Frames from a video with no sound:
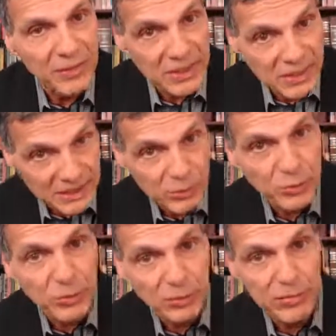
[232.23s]
seems
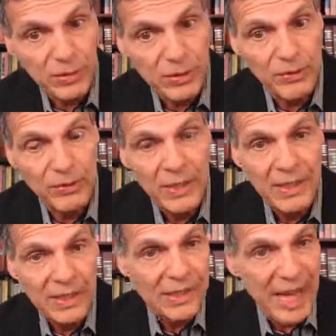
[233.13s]
to improve
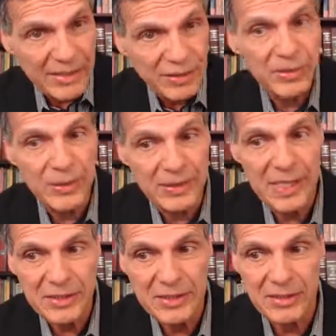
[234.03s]

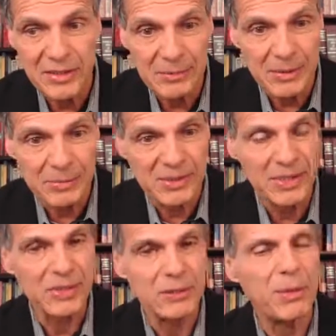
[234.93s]
gastrointestinal symptoms
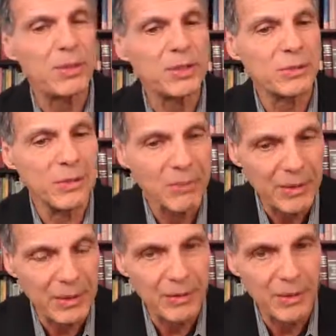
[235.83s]
such as post-meal
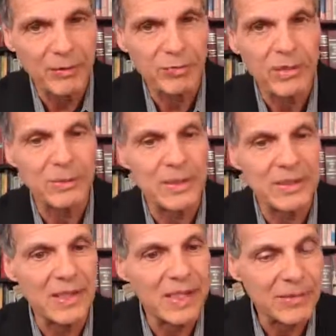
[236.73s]
bloating, frequent
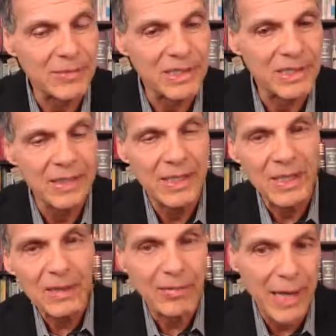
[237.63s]
diarrhea,
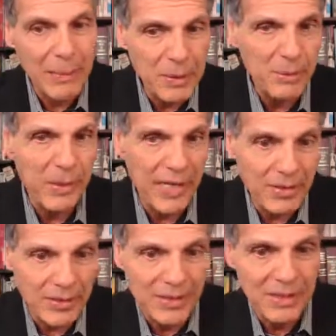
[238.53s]
cramping pain
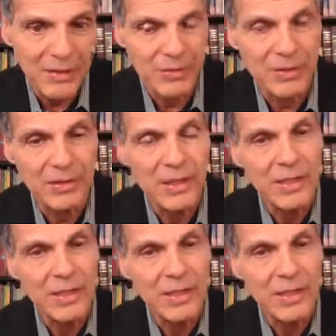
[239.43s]
or discomfort,